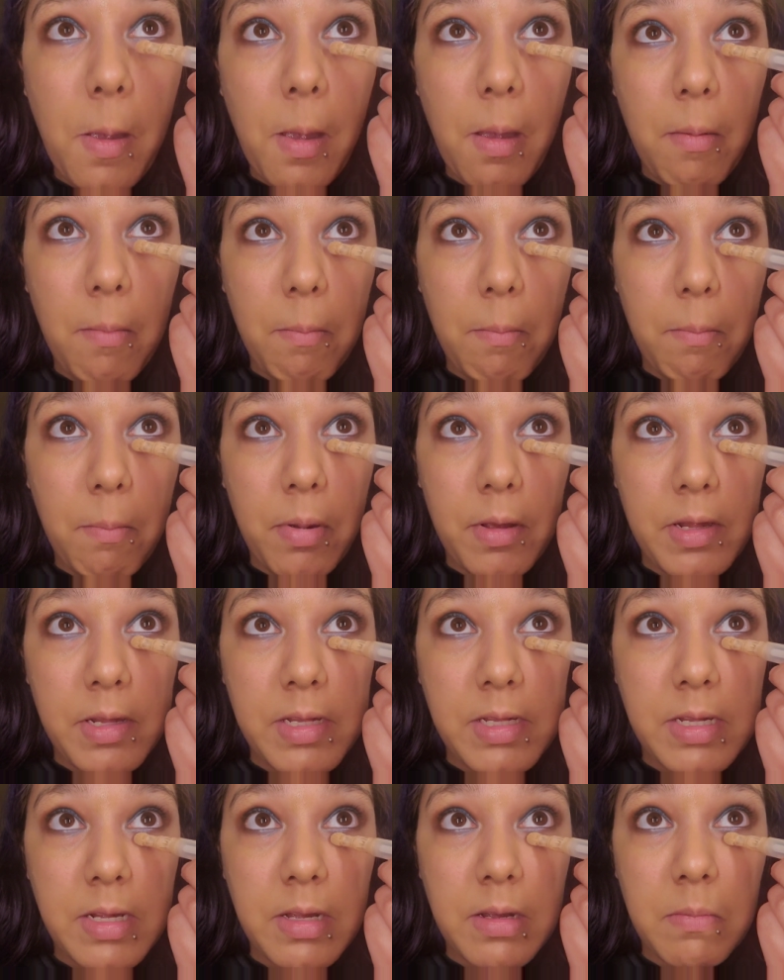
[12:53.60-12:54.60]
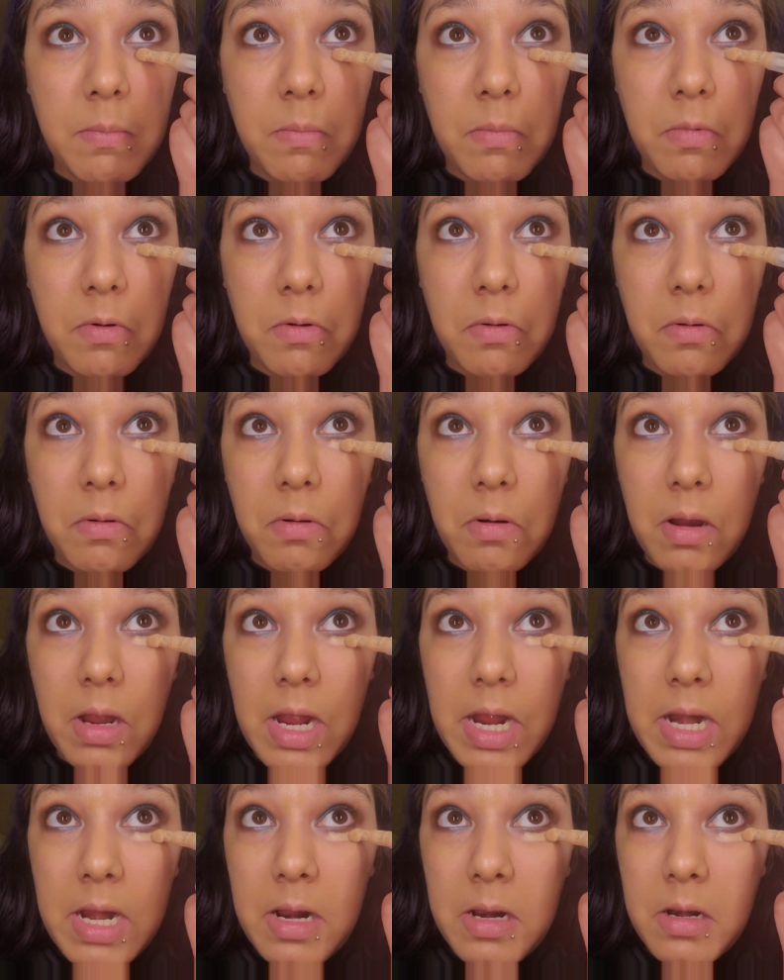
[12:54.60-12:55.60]
And put some
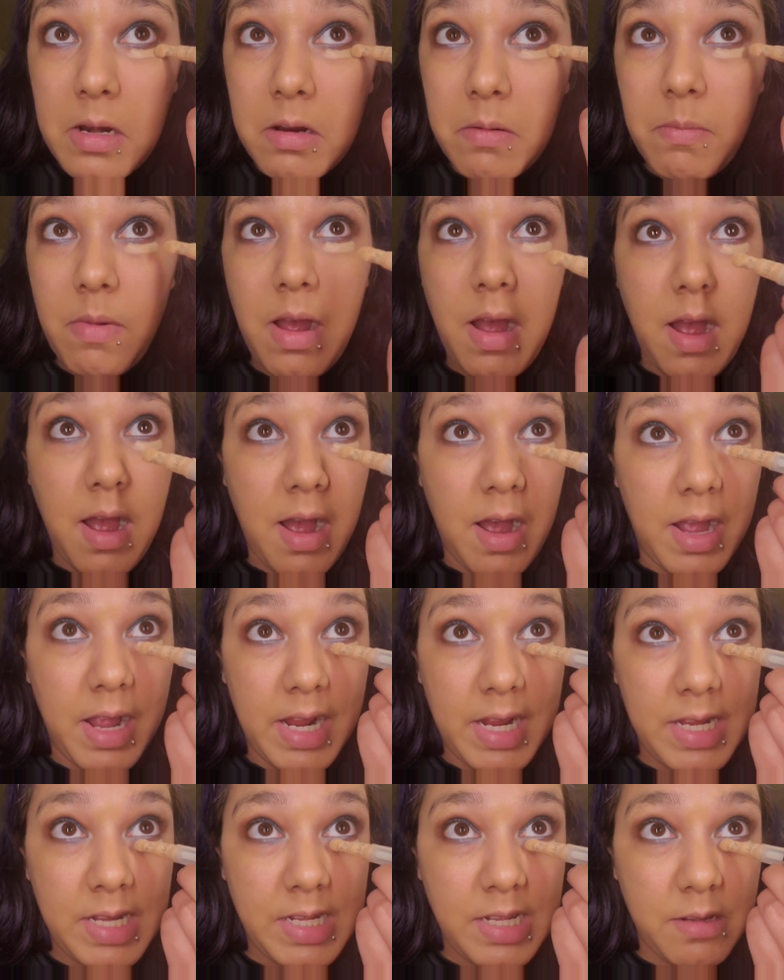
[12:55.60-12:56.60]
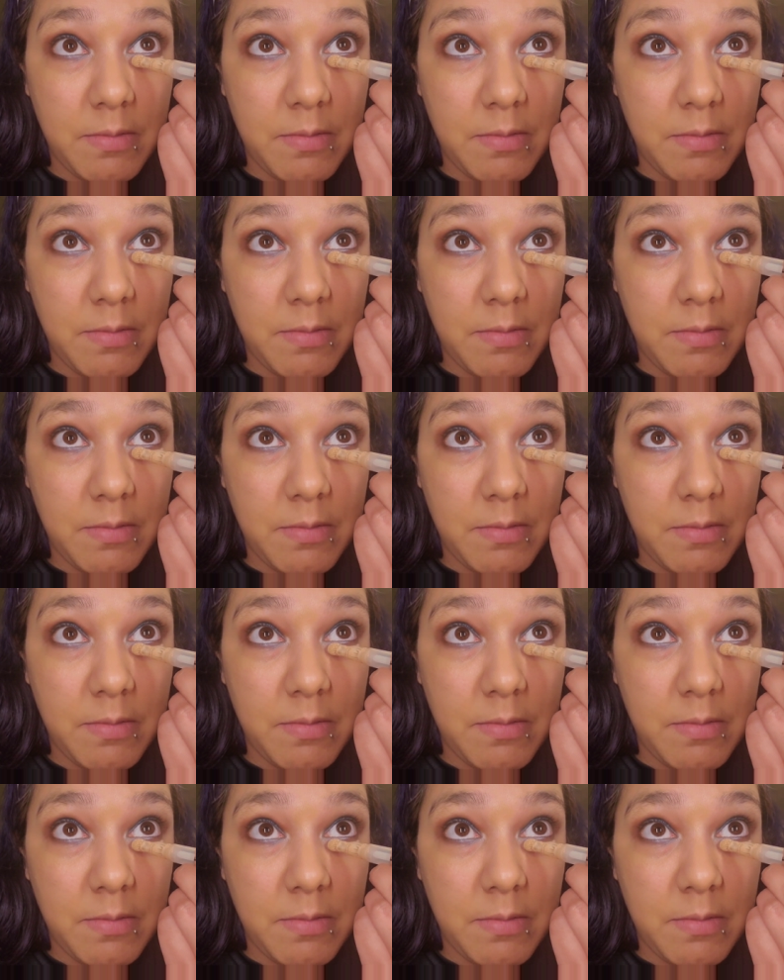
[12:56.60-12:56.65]
right under my eyes